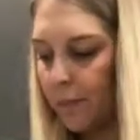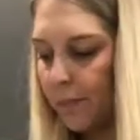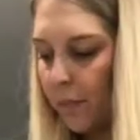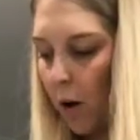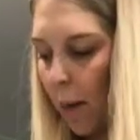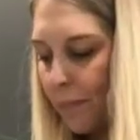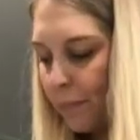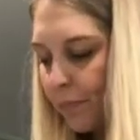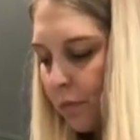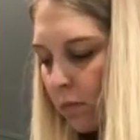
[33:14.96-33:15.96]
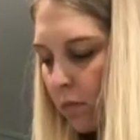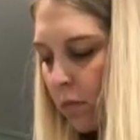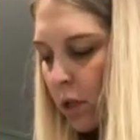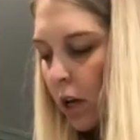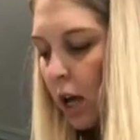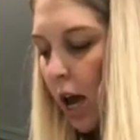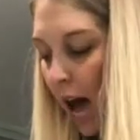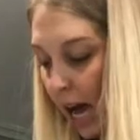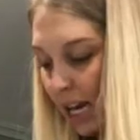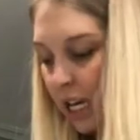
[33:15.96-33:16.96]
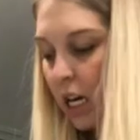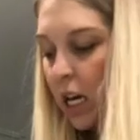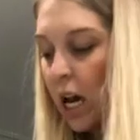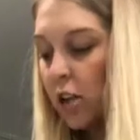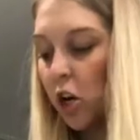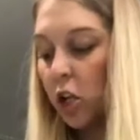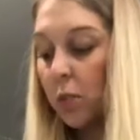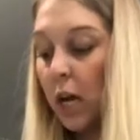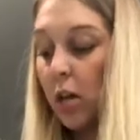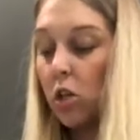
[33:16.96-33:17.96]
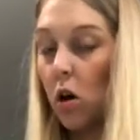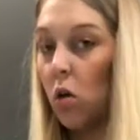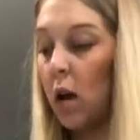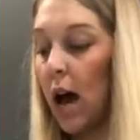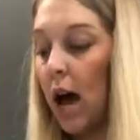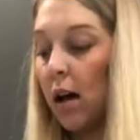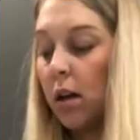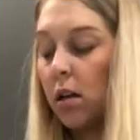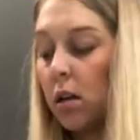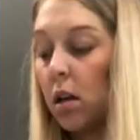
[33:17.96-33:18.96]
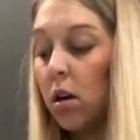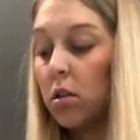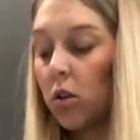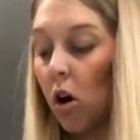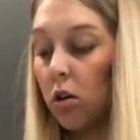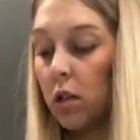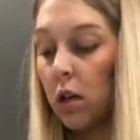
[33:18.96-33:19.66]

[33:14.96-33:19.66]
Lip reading: Okay. Adding chocolate chips. I don't add salt